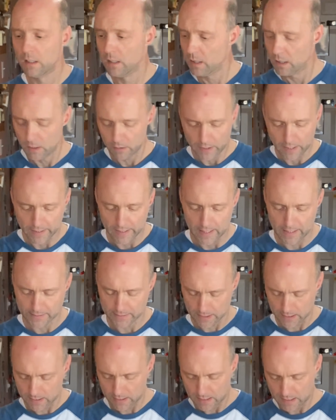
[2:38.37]
Okay guys,
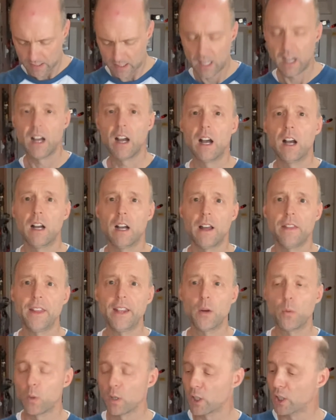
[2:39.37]
I
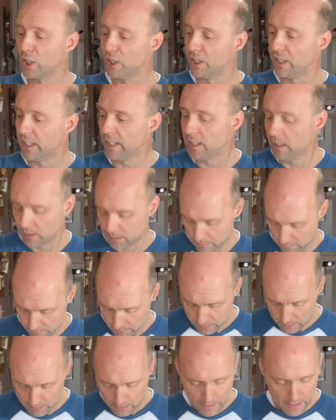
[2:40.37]
think we're good.
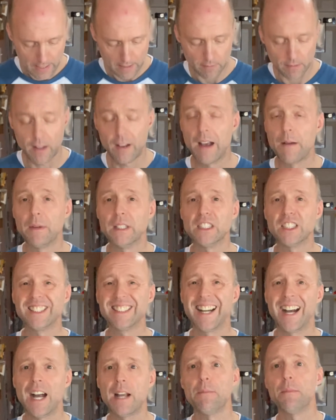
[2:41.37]
I don't know how much
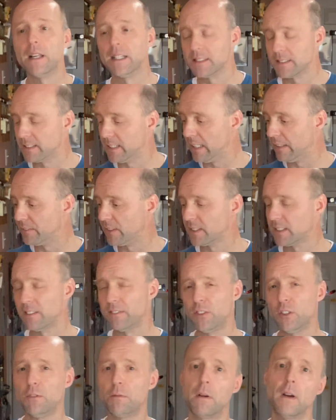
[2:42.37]
time that saved us. The
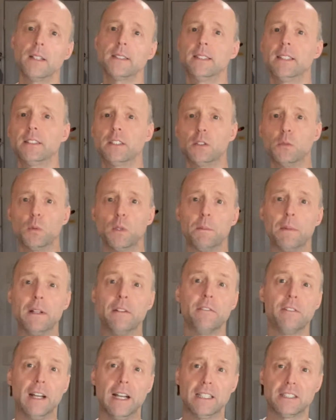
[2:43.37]
food processor would have been
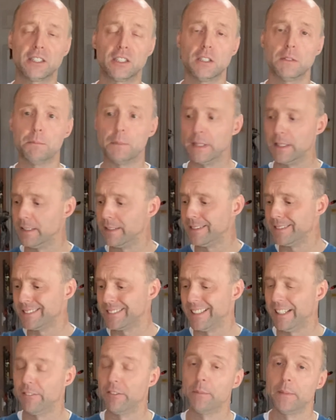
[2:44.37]
faster, but it is
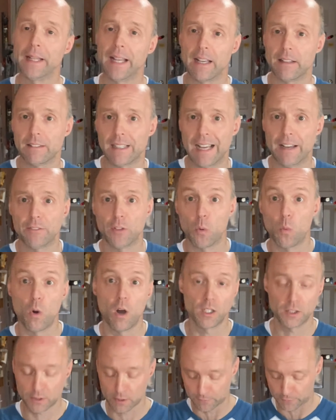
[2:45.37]
saving me having to
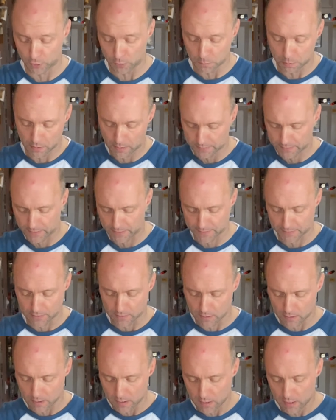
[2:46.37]
wash the food processor.
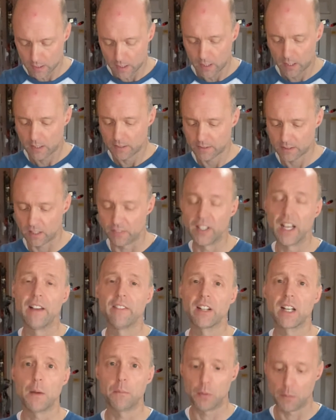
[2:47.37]
So if you have a
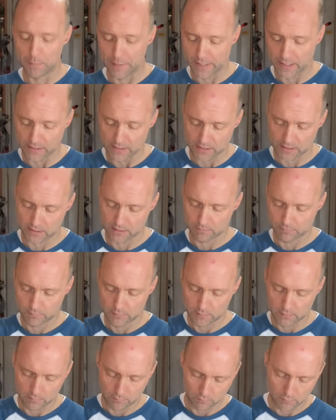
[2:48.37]
couple minutes,
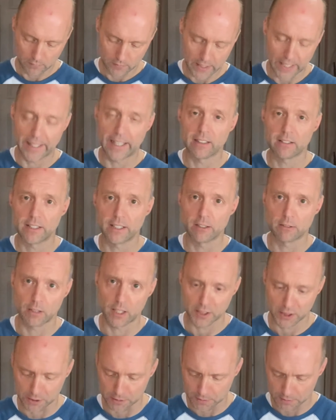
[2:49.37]
take out the
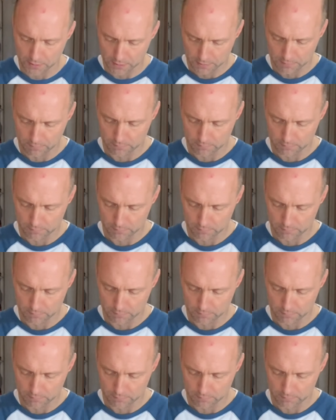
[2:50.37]
aggressions.